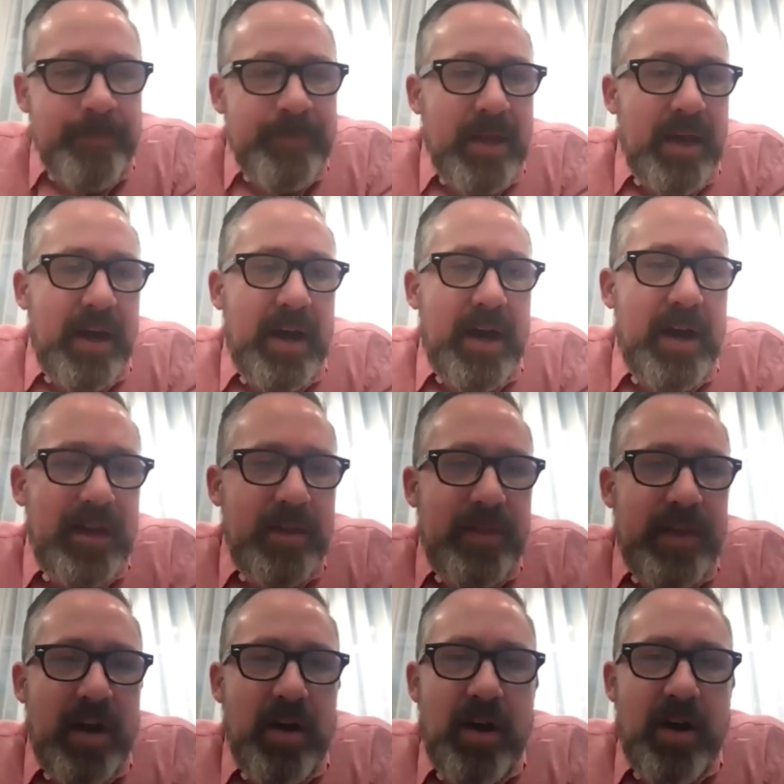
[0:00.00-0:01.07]
Uh,
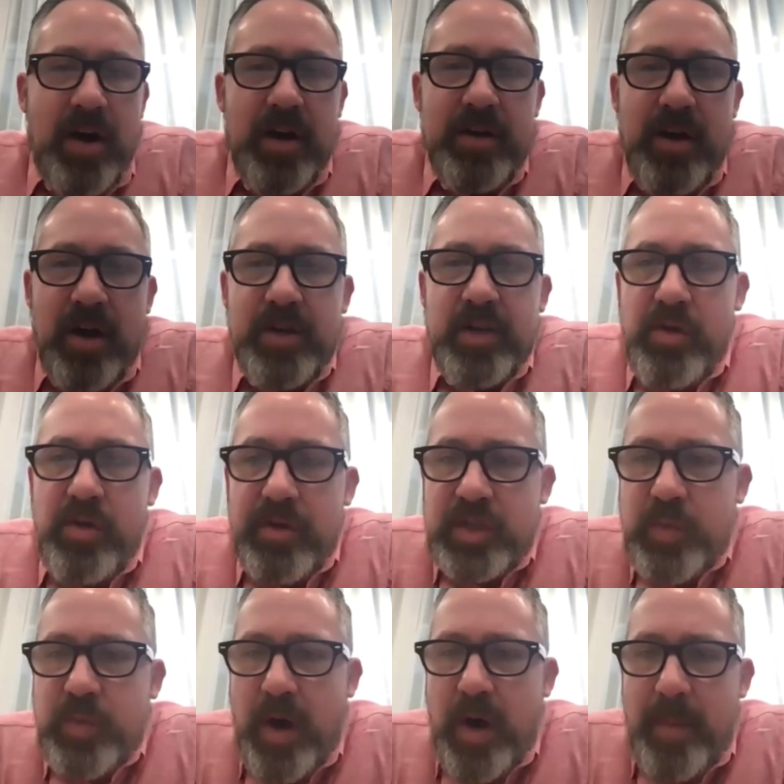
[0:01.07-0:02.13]
they're on, on
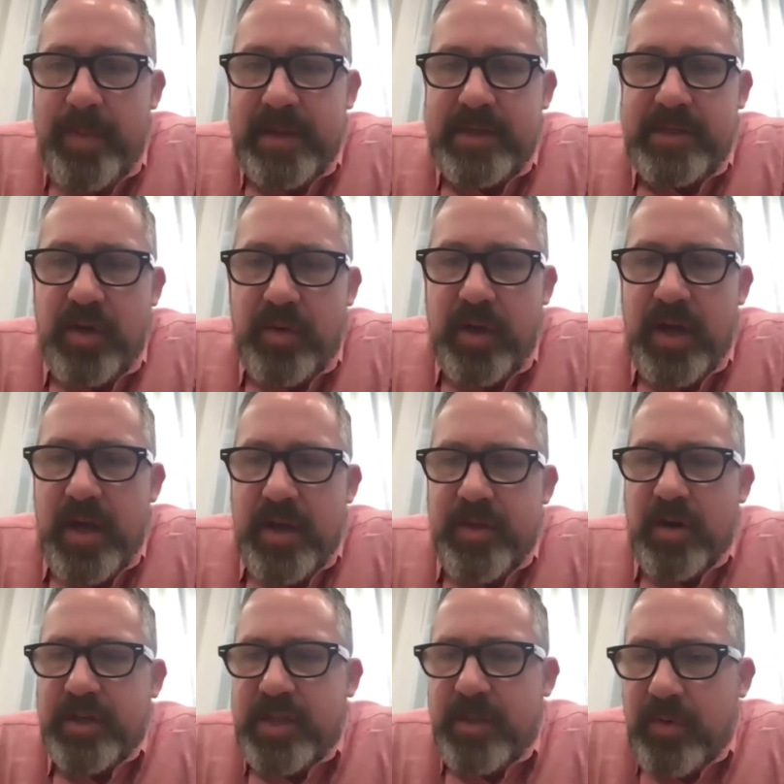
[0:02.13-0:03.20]
Uniswap. And so
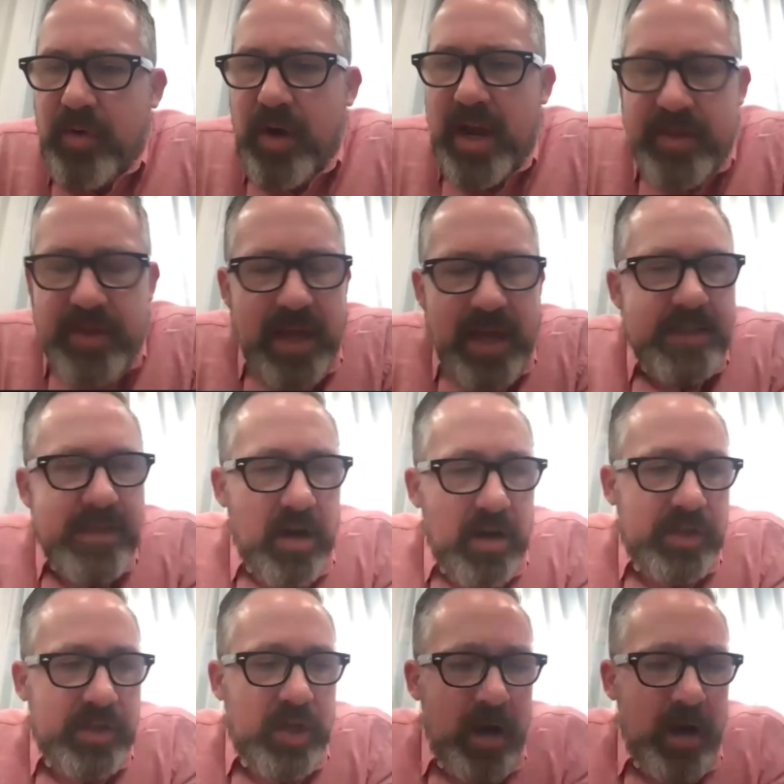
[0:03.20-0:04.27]
there are some great things that
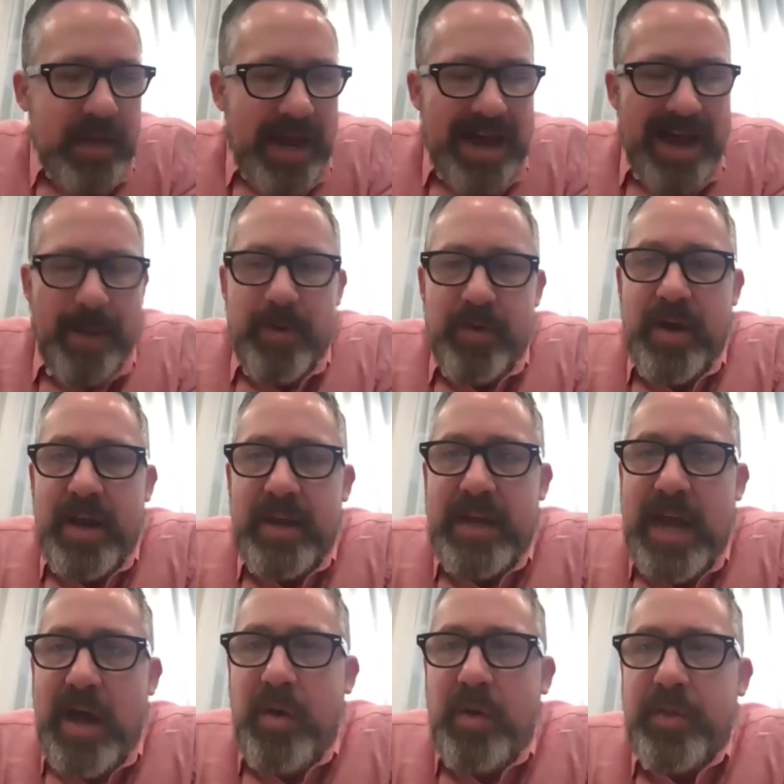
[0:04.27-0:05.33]
are starting to happen right
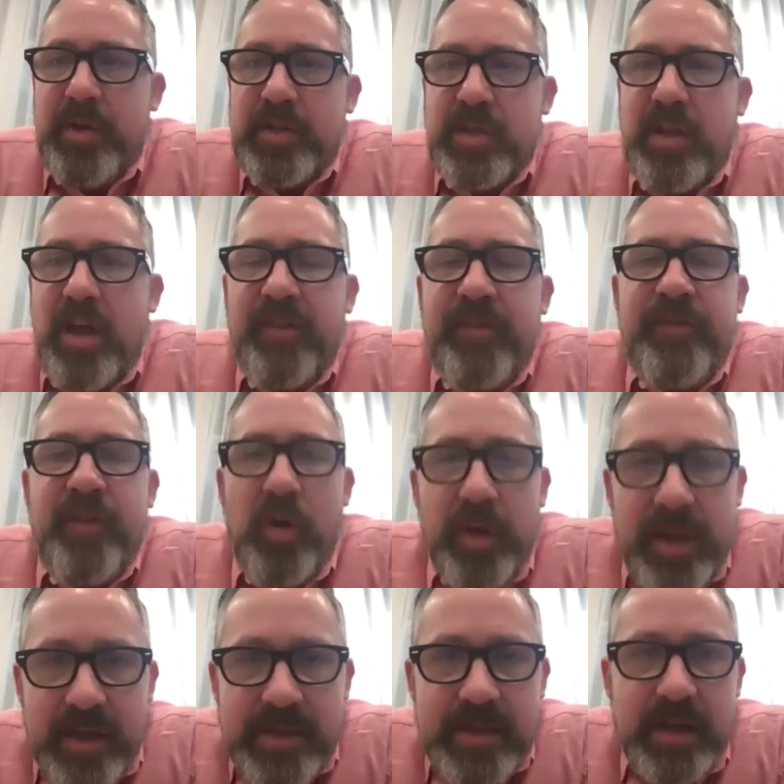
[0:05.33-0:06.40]
now. There's a lot of
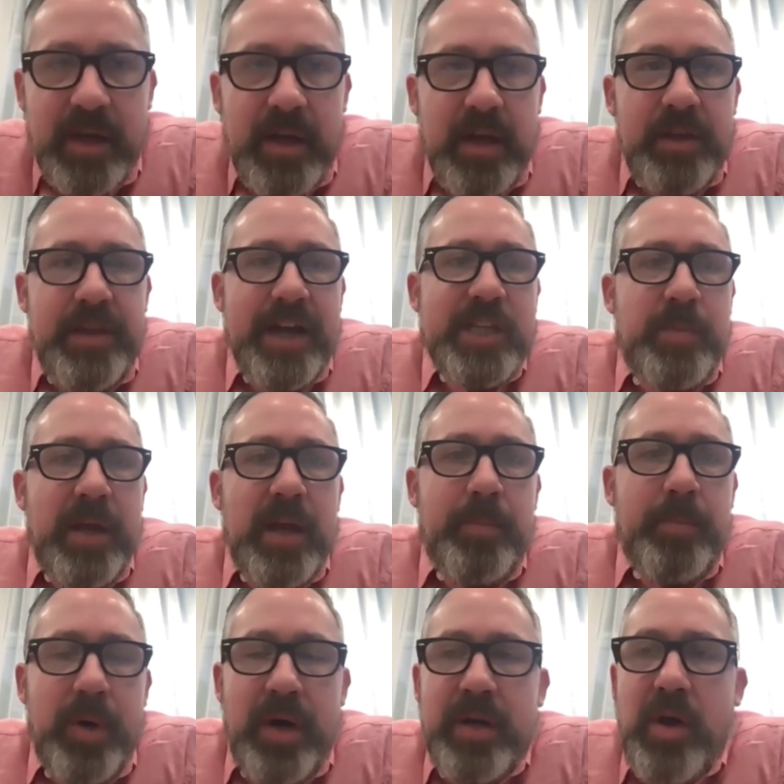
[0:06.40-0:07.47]
focus that's
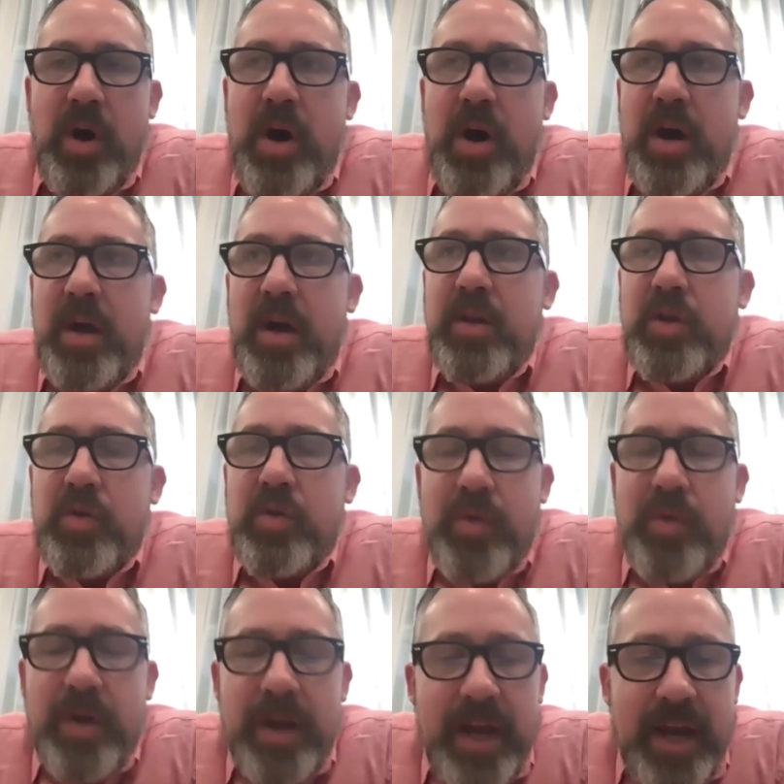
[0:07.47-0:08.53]
being put on
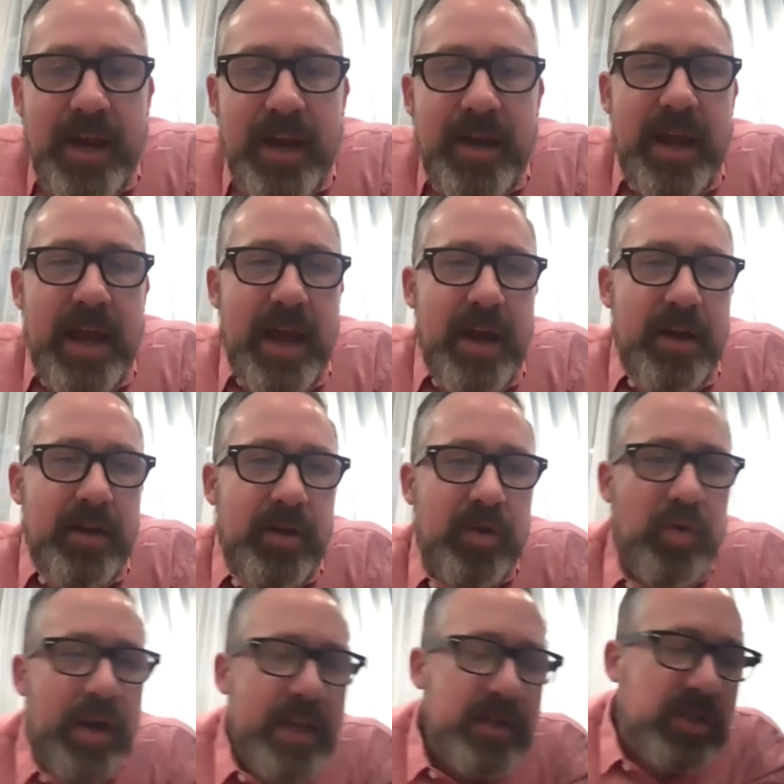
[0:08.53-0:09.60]
Green
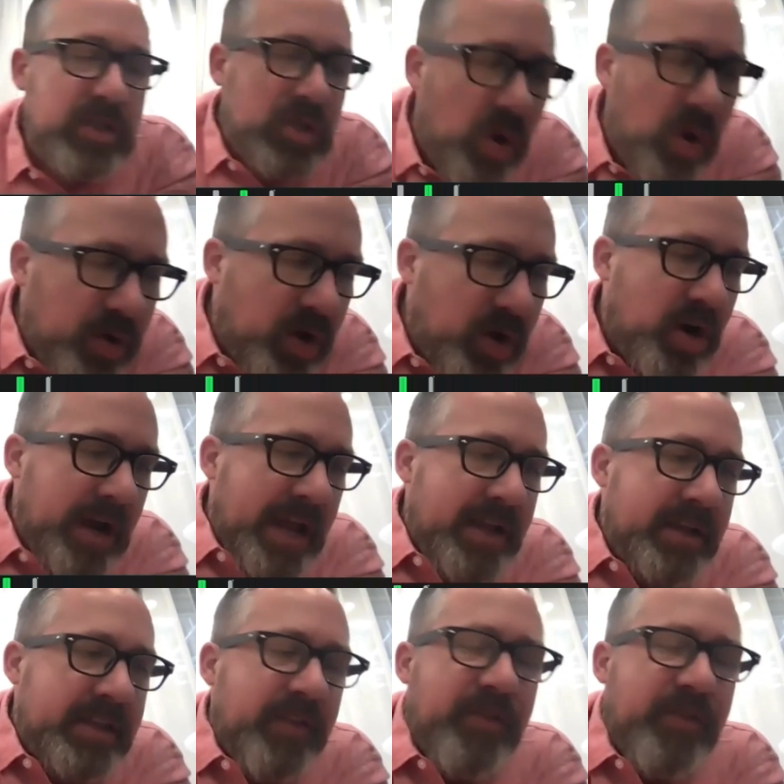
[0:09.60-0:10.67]
and Green Solar
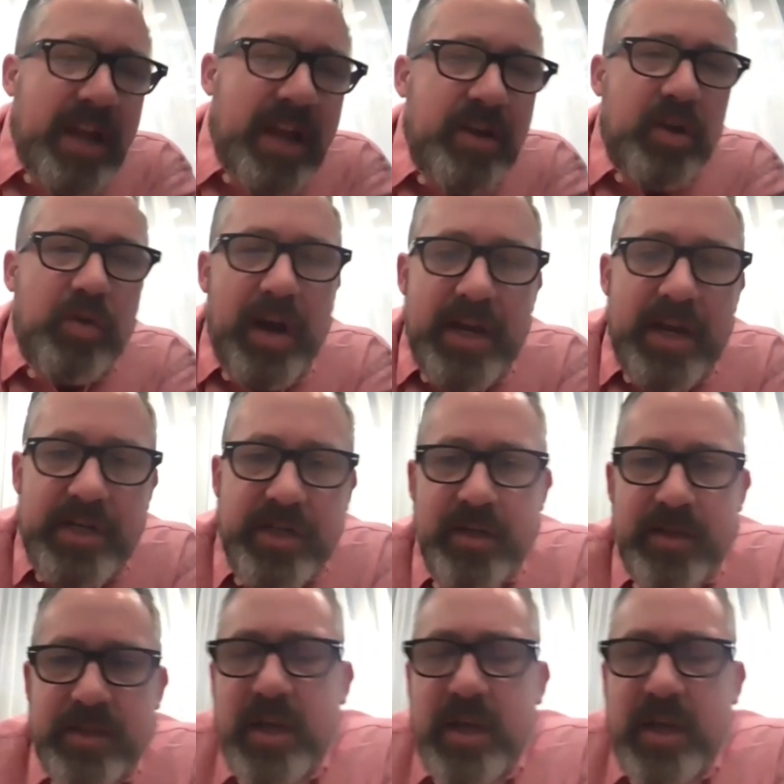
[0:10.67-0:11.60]
and different integrations